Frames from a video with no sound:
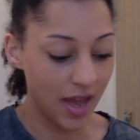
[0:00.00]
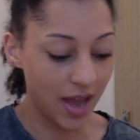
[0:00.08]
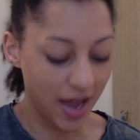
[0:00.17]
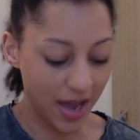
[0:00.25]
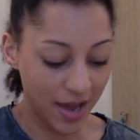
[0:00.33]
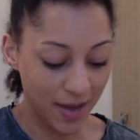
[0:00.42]

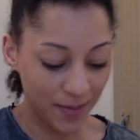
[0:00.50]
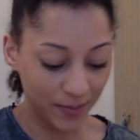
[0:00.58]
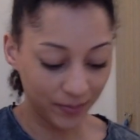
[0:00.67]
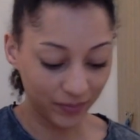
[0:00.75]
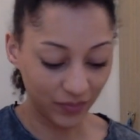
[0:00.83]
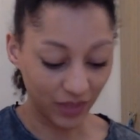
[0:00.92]

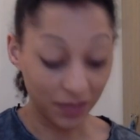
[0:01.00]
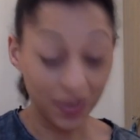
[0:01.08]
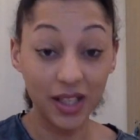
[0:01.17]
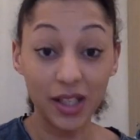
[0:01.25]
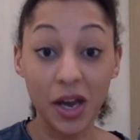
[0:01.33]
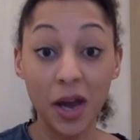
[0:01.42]

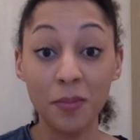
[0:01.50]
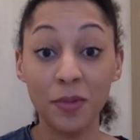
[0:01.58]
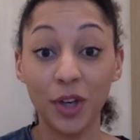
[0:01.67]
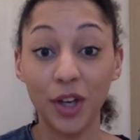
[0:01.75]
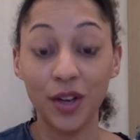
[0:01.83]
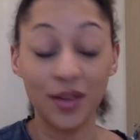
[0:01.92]
Made a
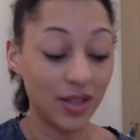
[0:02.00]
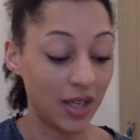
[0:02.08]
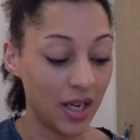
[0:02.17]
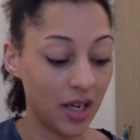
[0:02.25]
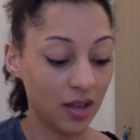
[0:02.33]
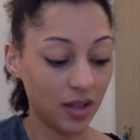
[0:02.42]
camera
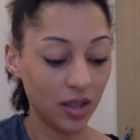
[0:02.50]
cozy.